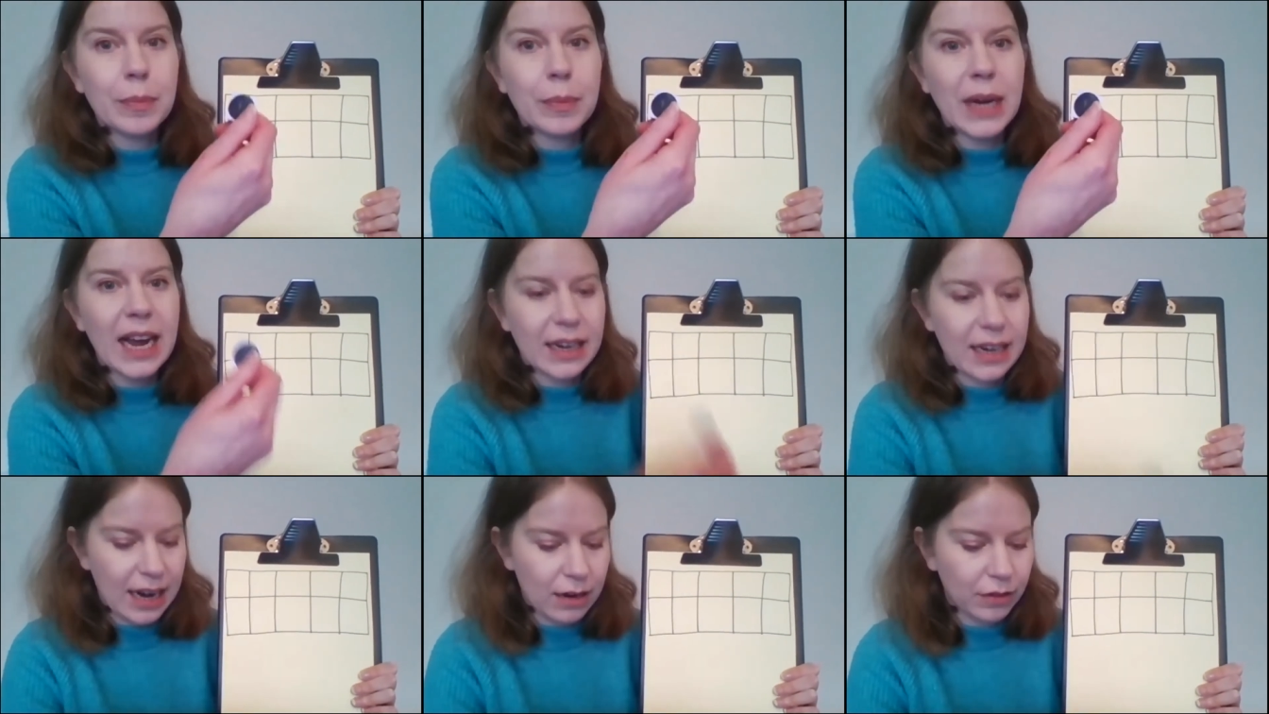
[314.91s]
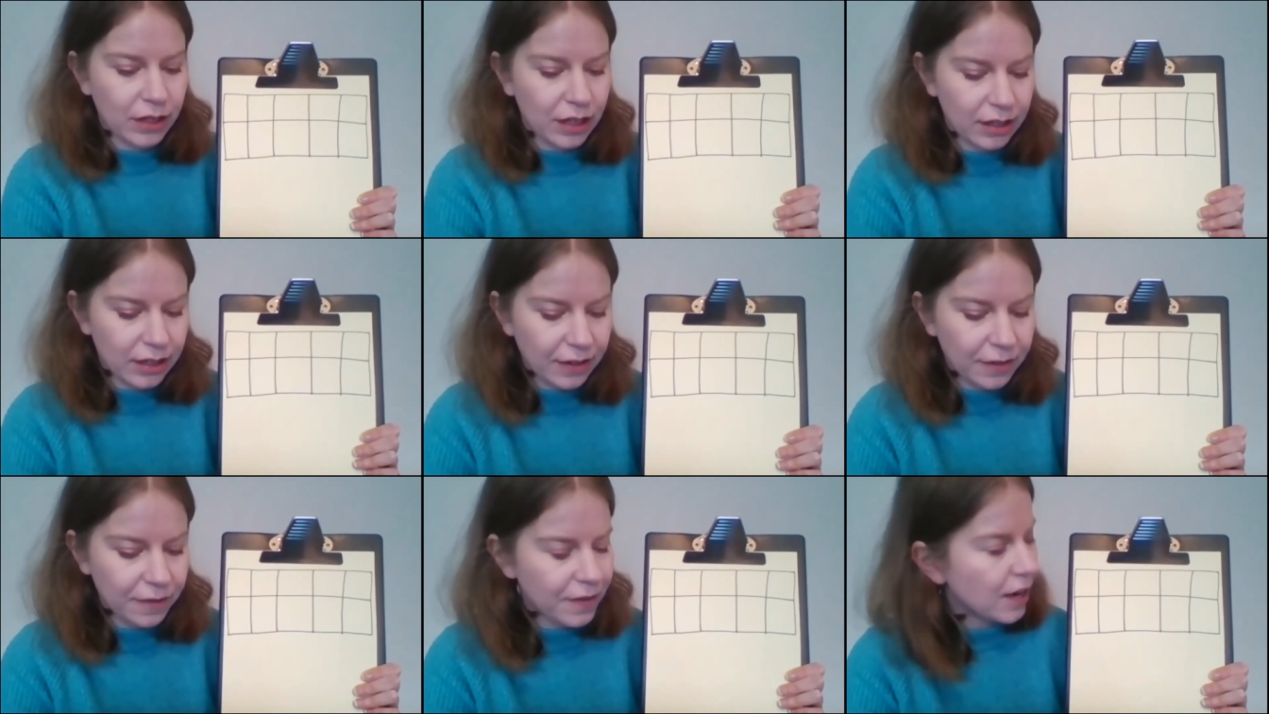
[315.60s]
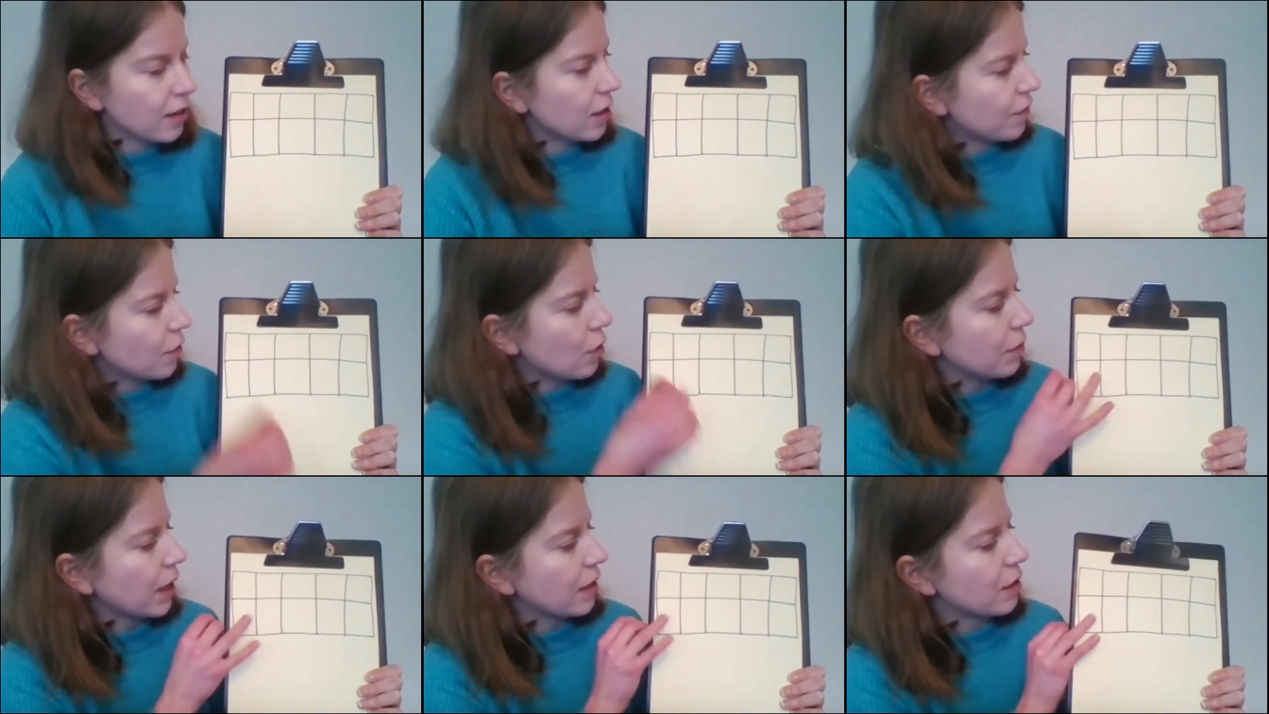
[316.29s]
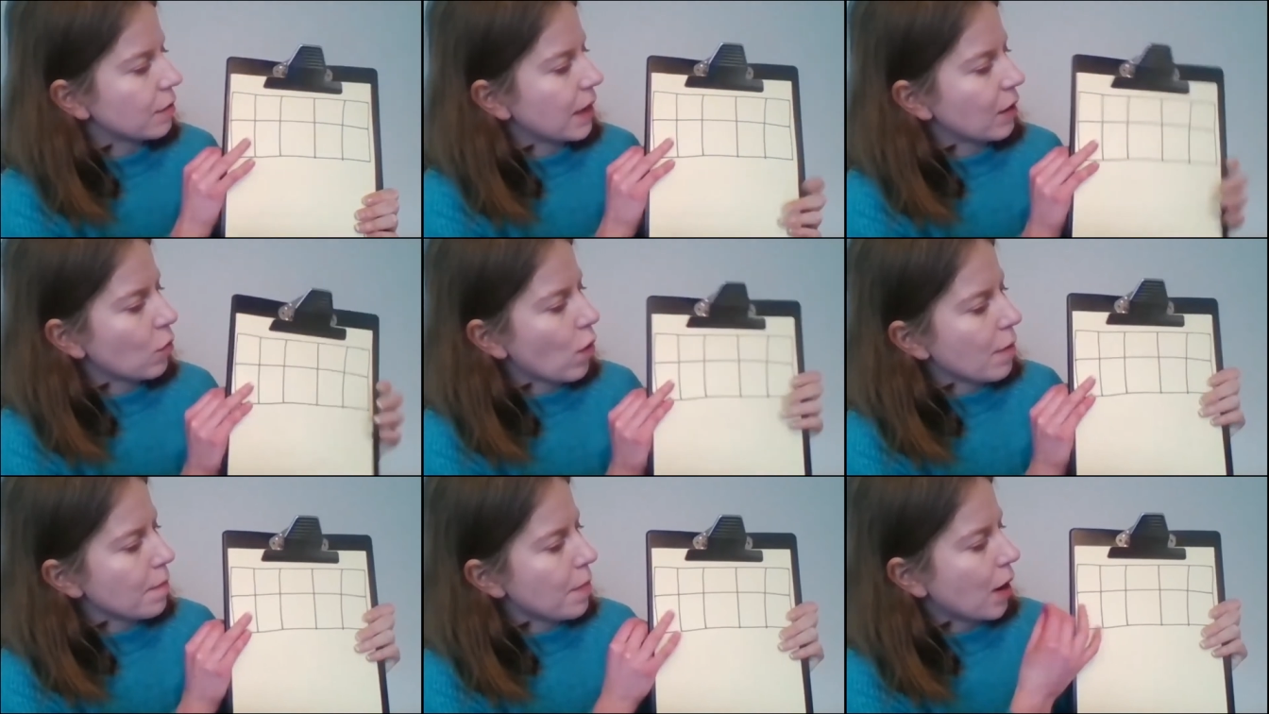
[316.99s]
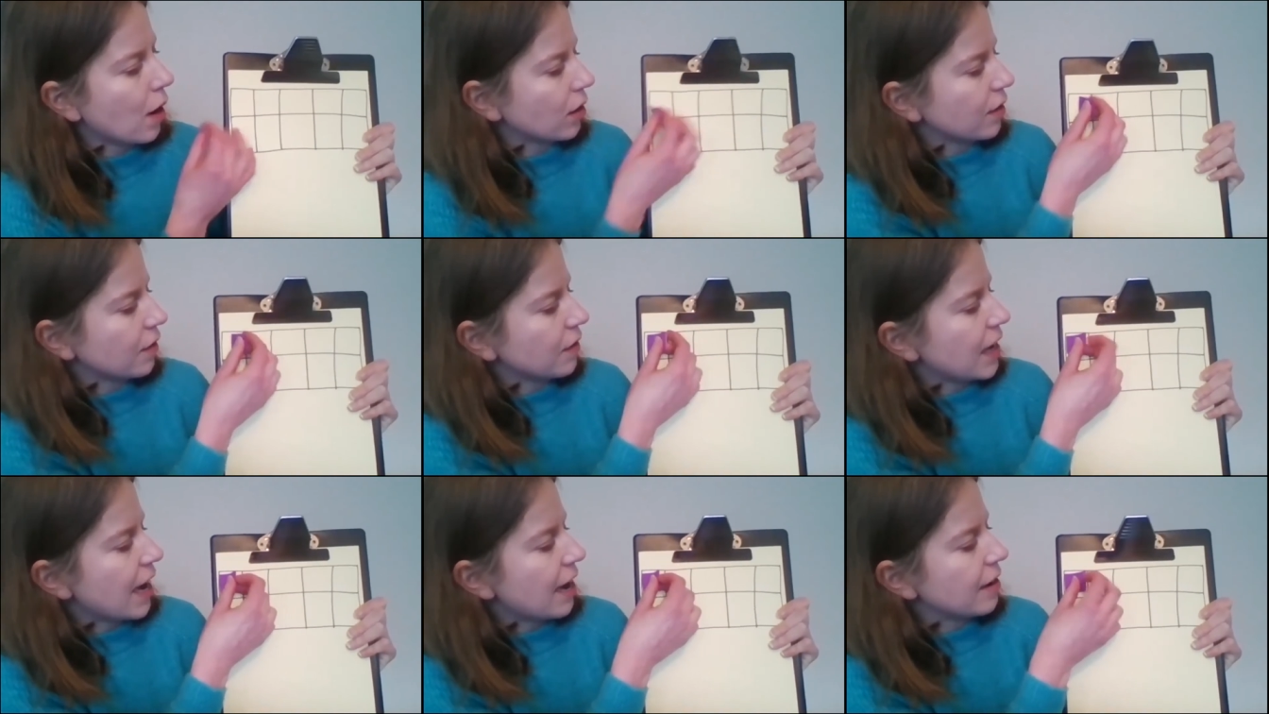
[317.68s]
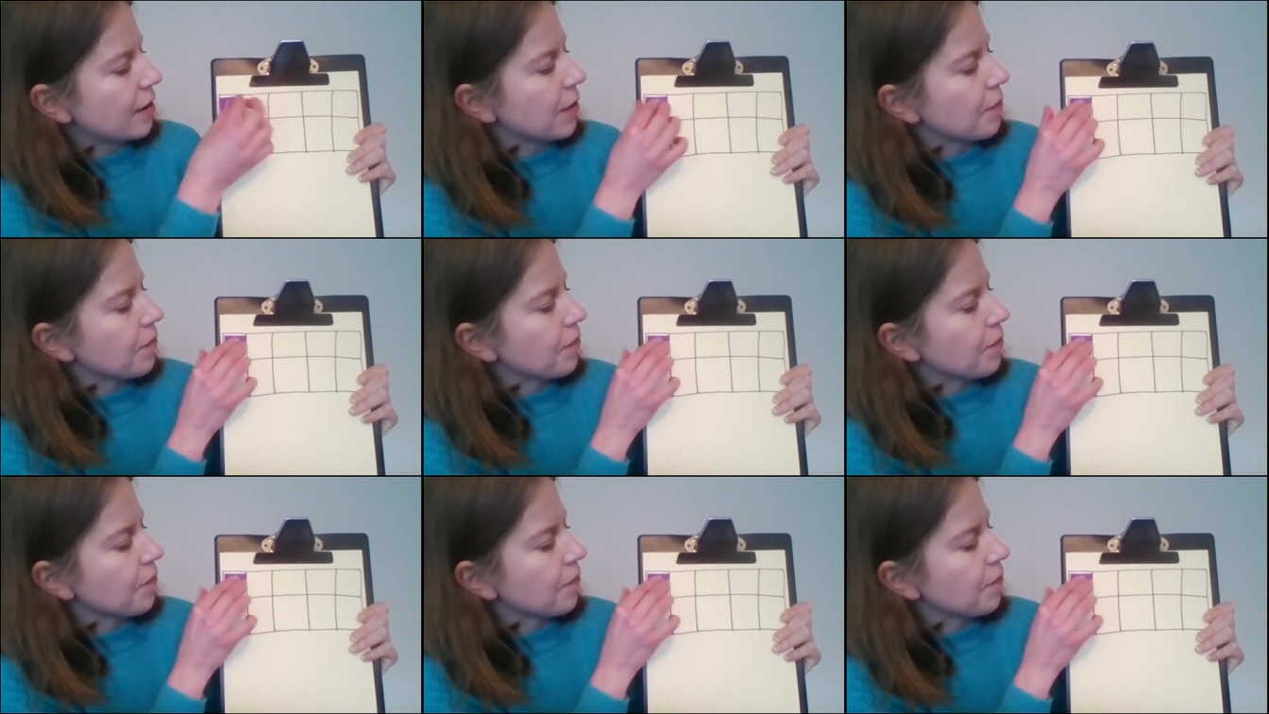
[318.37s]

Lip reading: black counters. So first of all, I'm going to make one part of 10